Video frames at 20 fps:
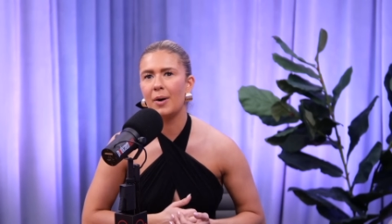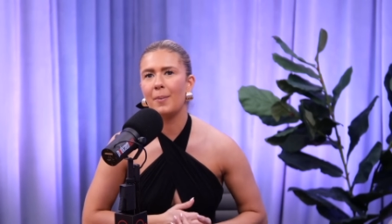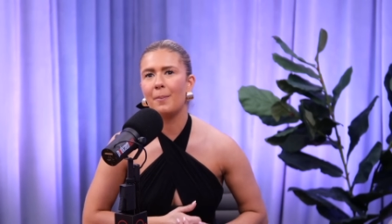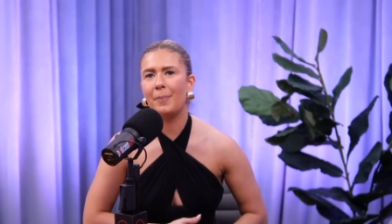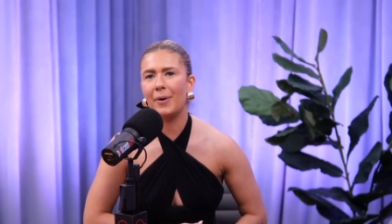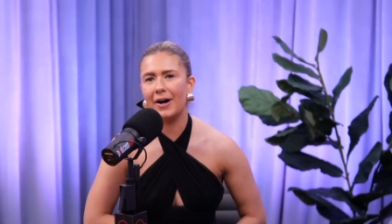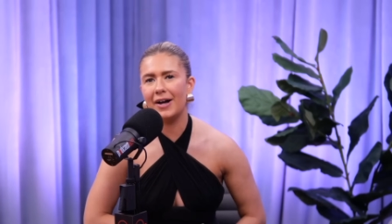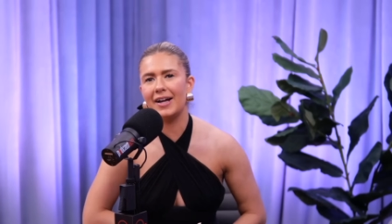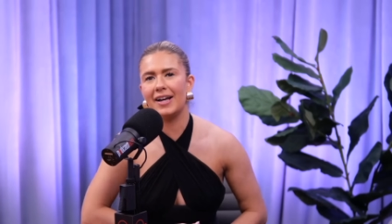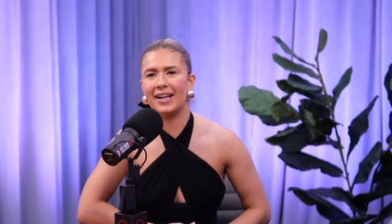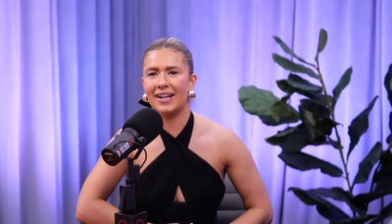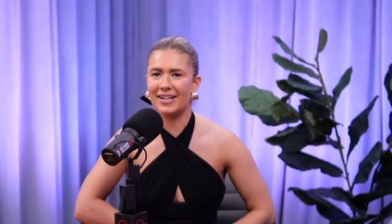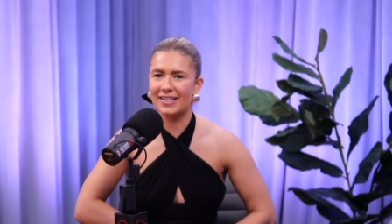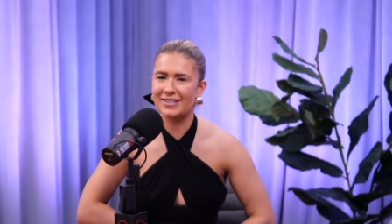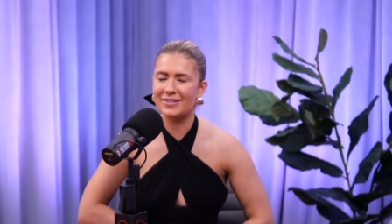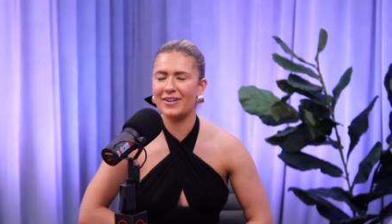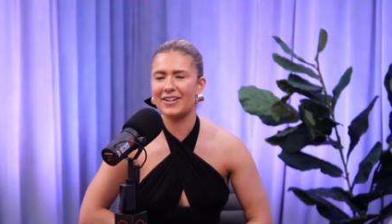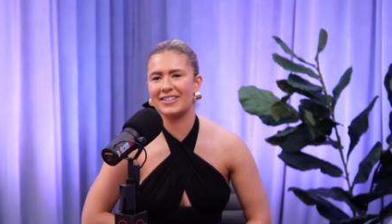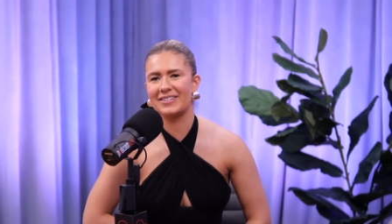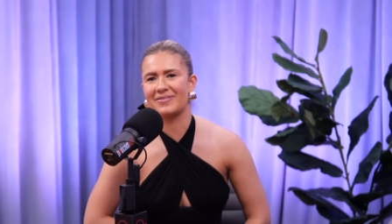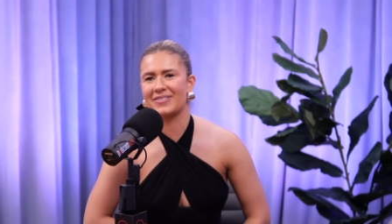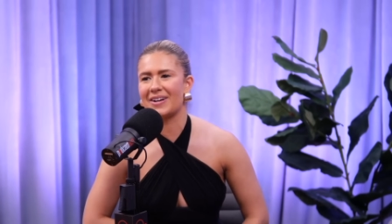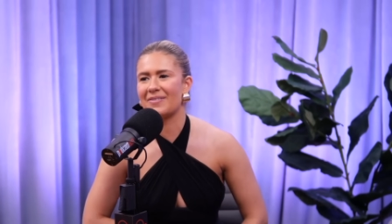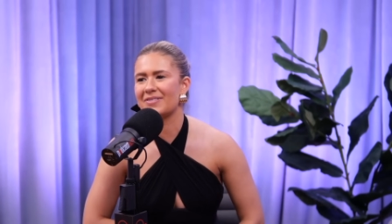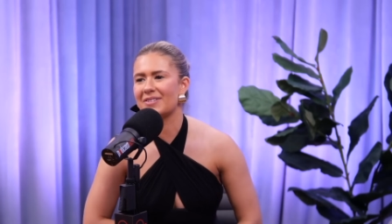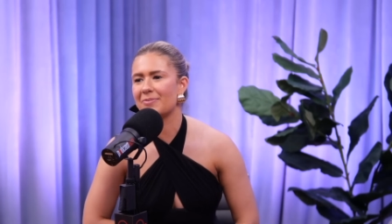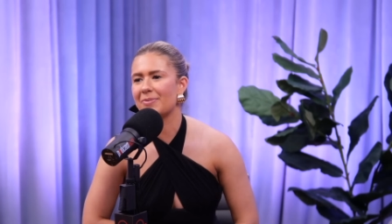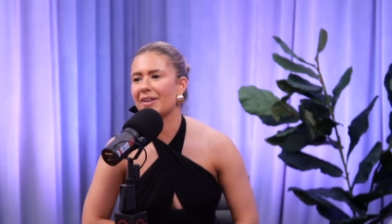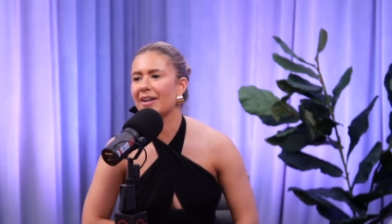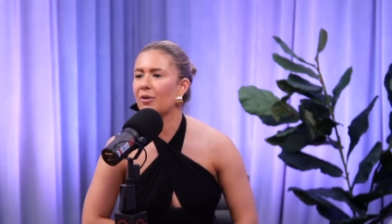But it is fun sometimes
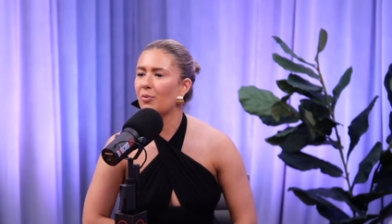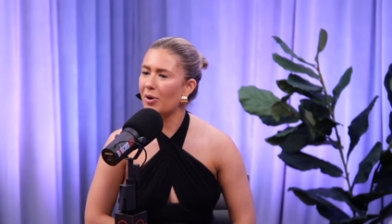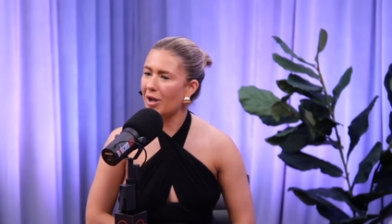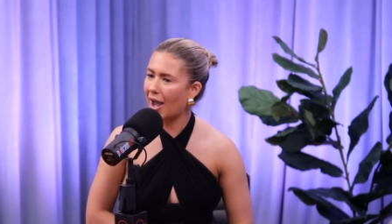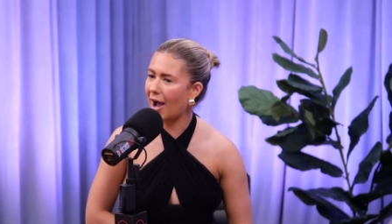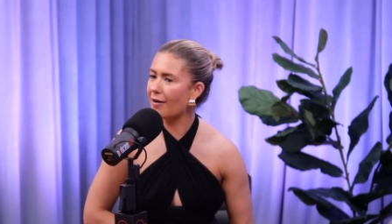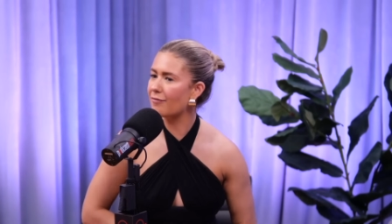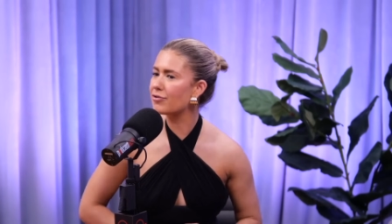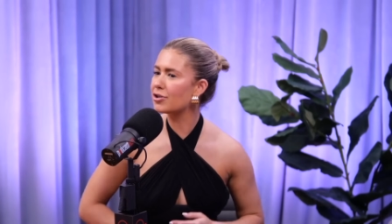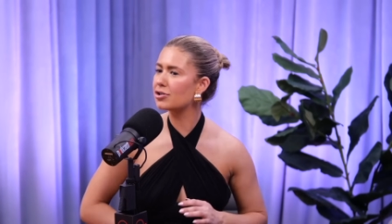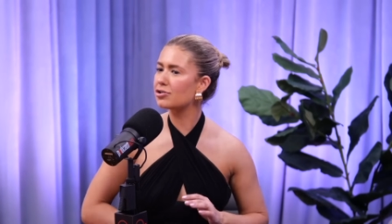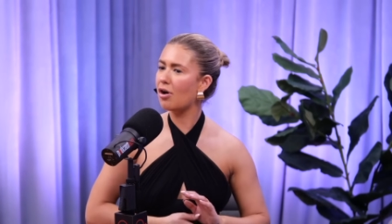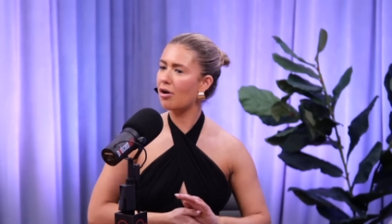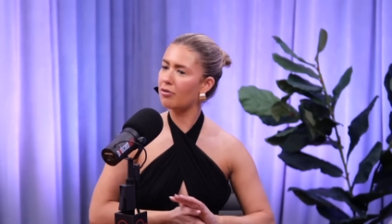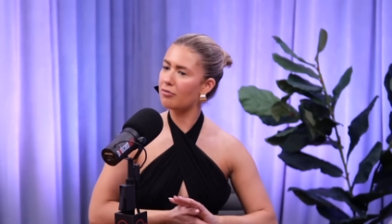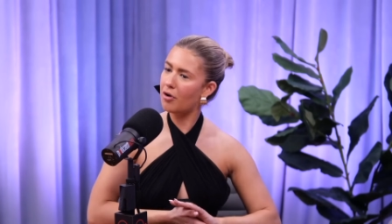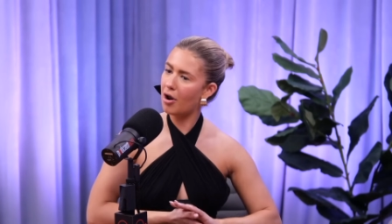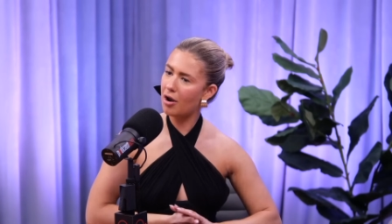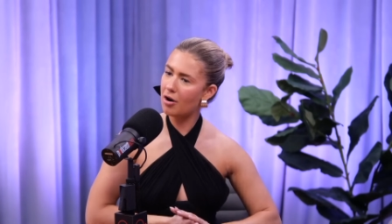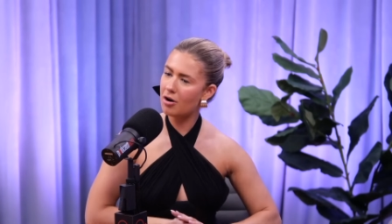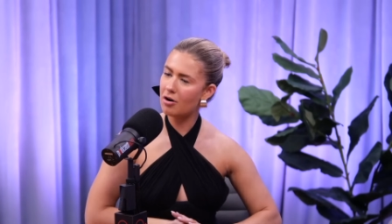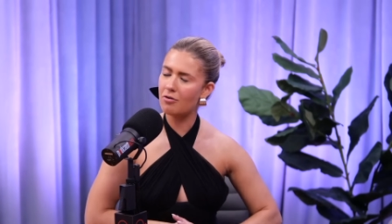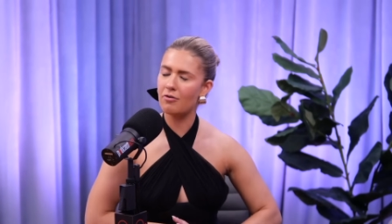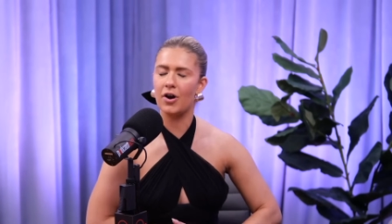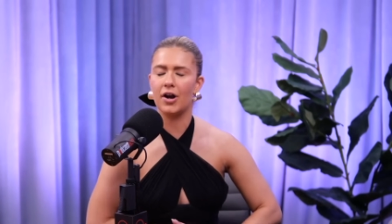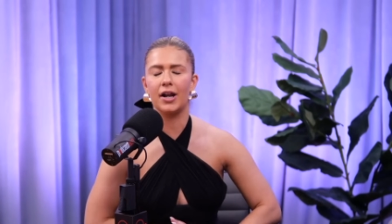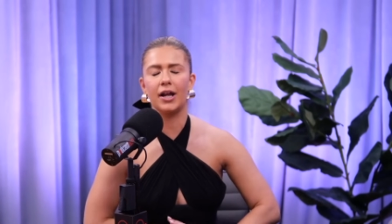to be like, we have these all done already.